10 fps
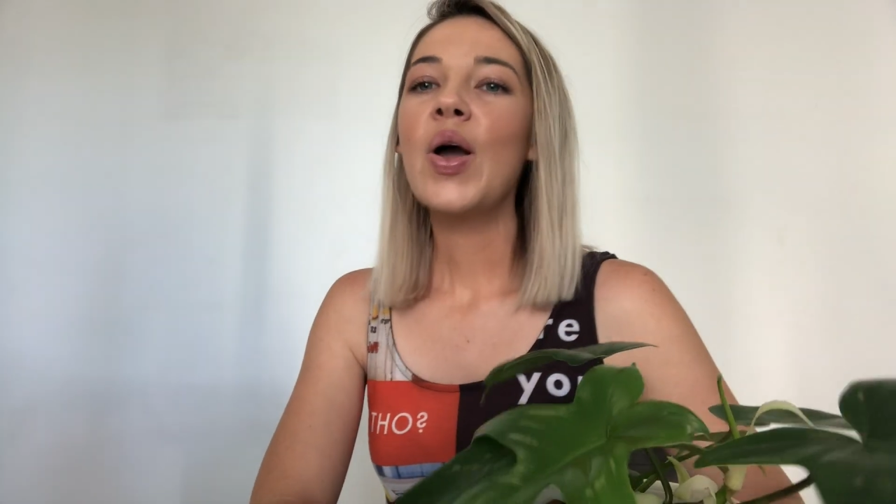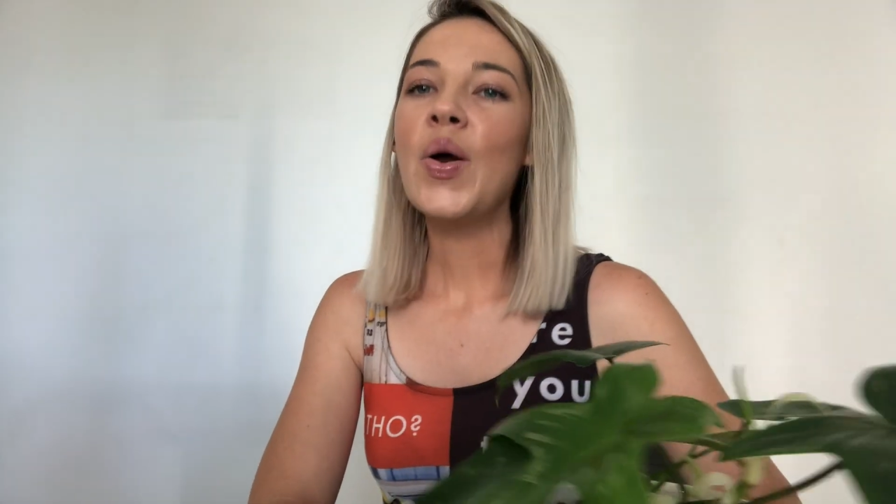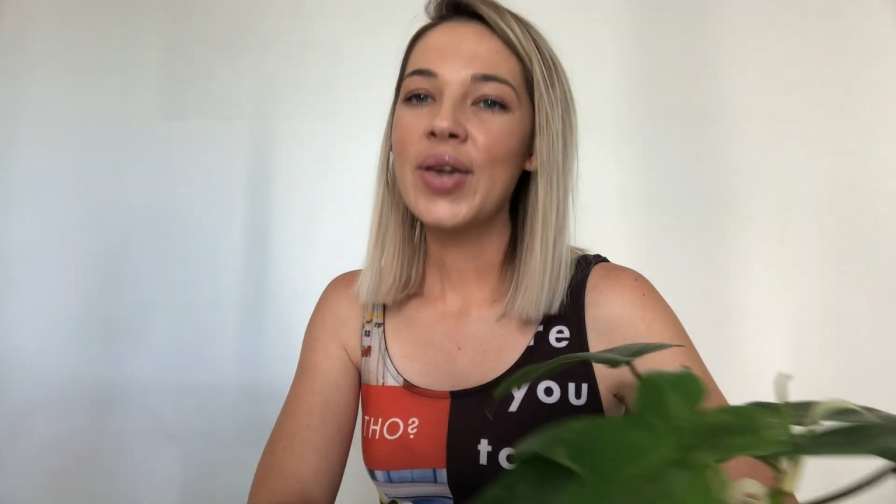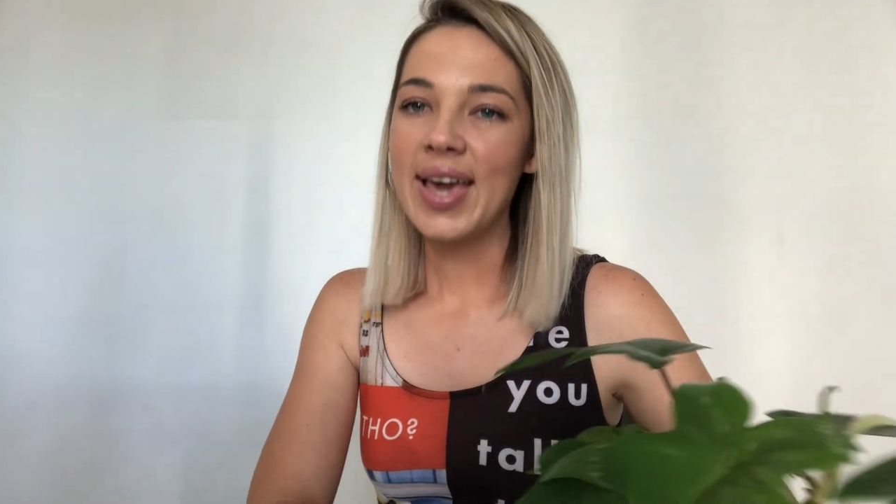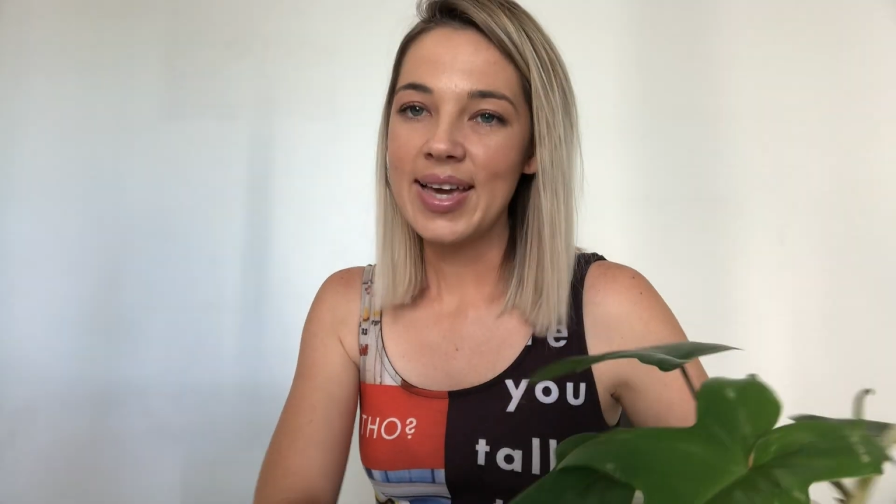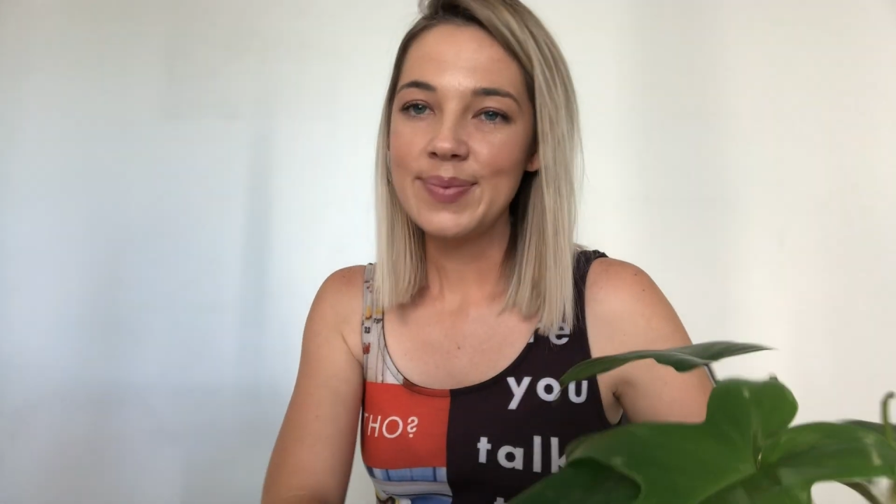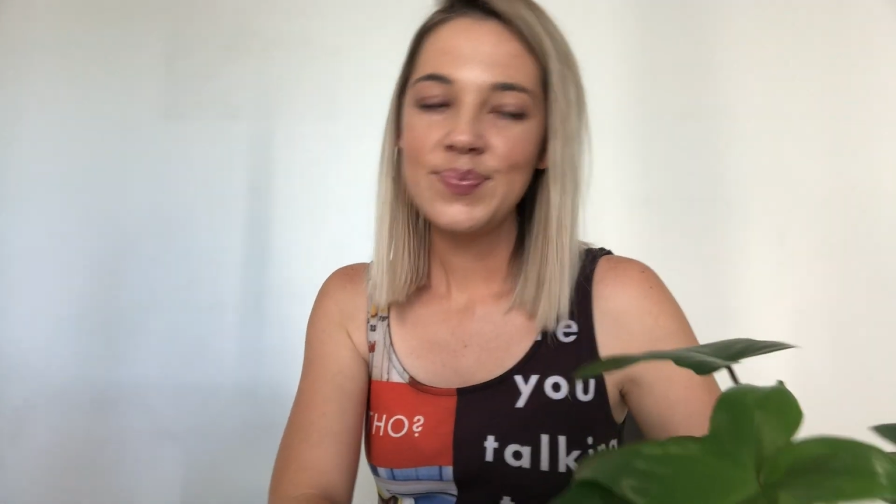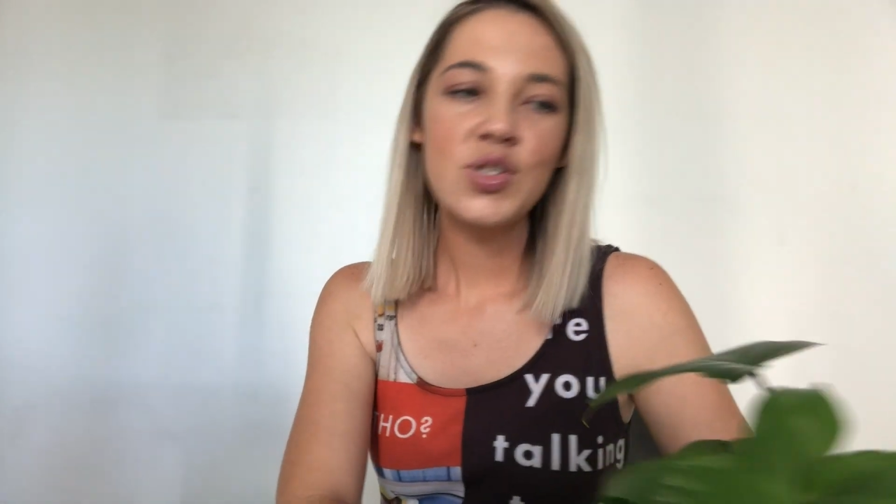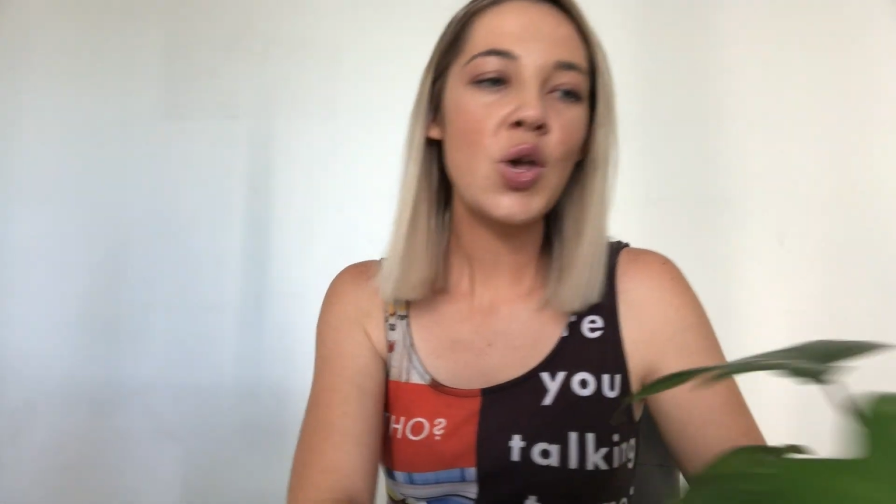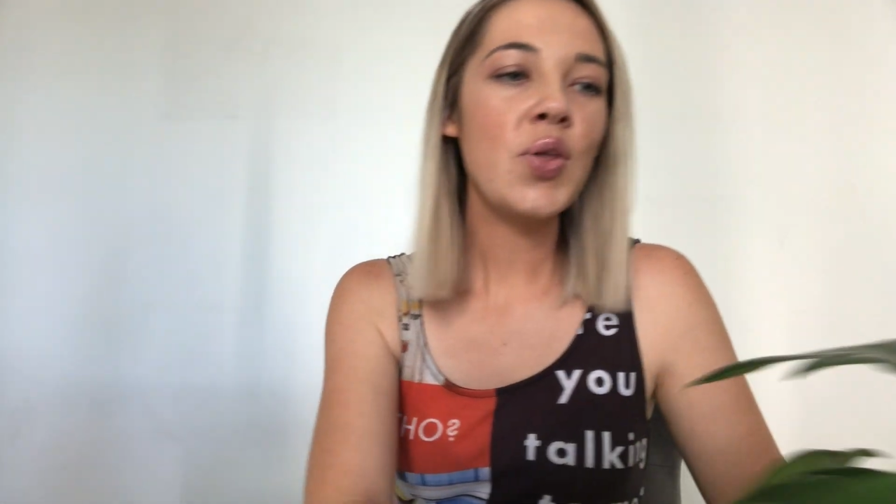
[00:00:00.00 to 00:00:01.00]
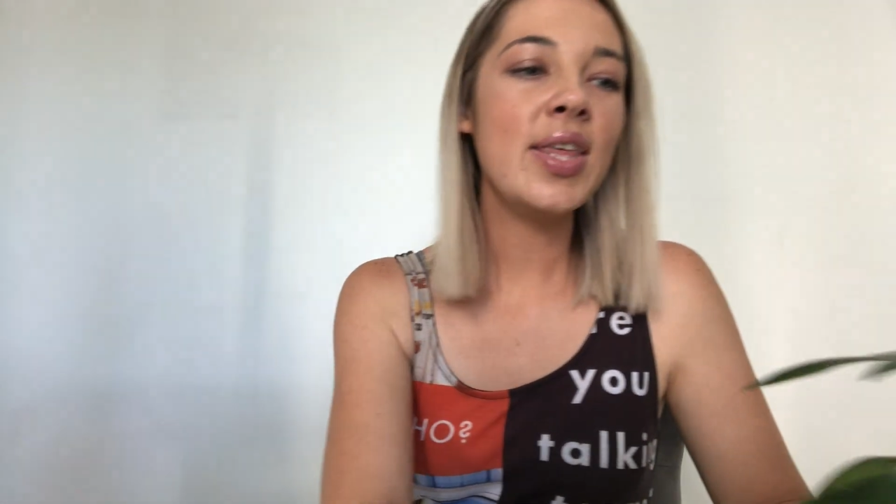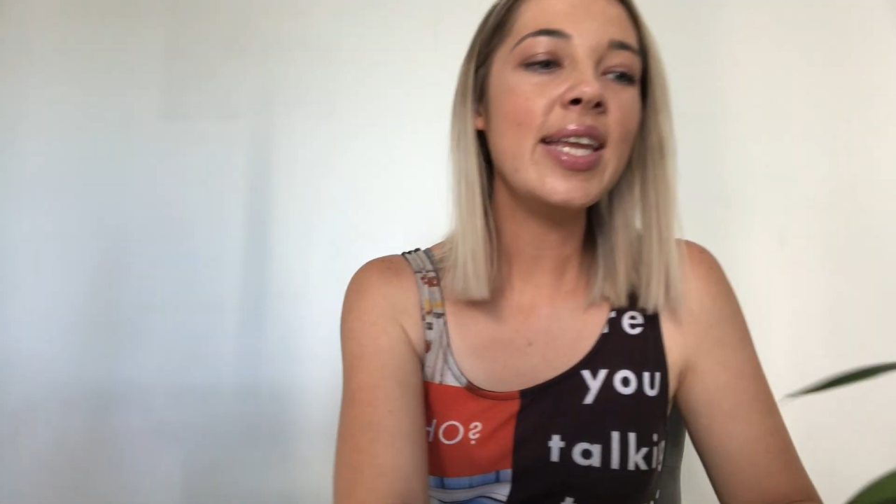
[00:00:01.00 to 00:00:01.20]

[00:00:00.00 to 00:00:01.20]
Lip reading: Okay, so the